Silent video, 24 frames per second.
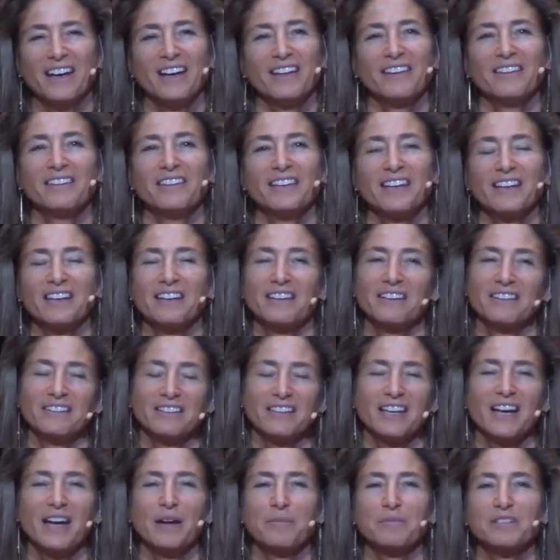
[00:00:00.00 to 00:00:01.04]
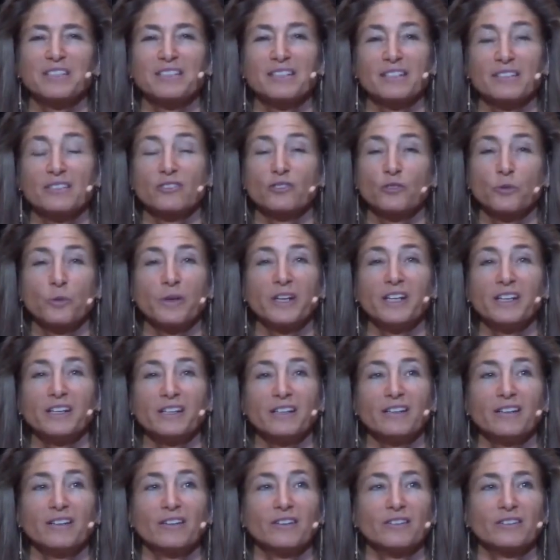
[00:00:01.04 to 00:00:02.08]
And the, the abbot says, 20
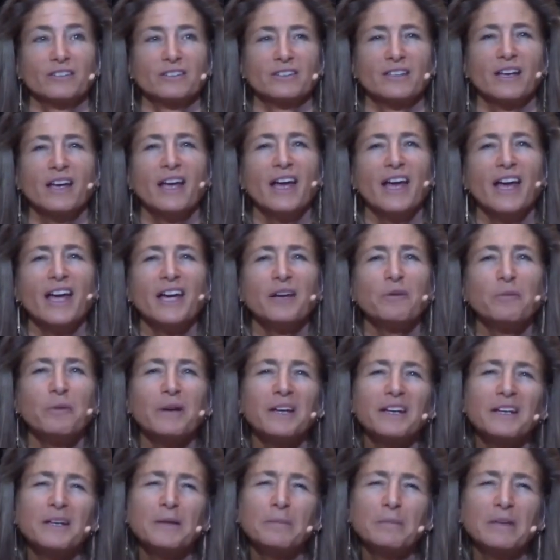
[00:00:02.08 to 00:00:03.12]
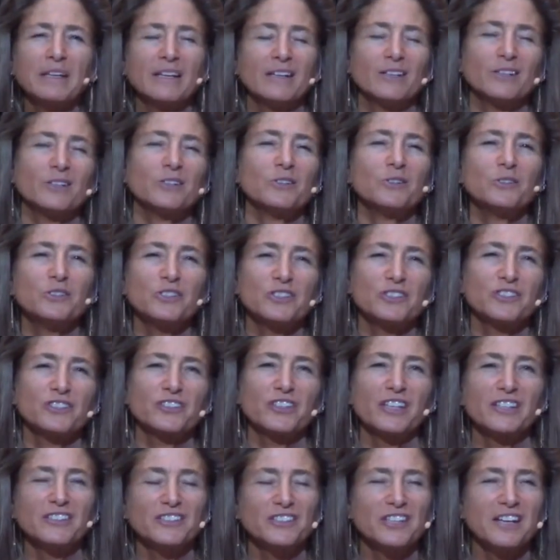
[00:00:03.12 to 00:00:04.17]
years. Hey, wait a minute, you
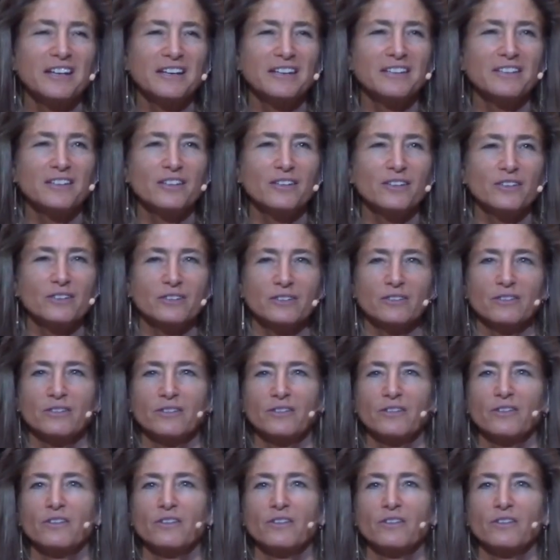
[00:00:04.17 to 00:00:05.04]
just said 10 years.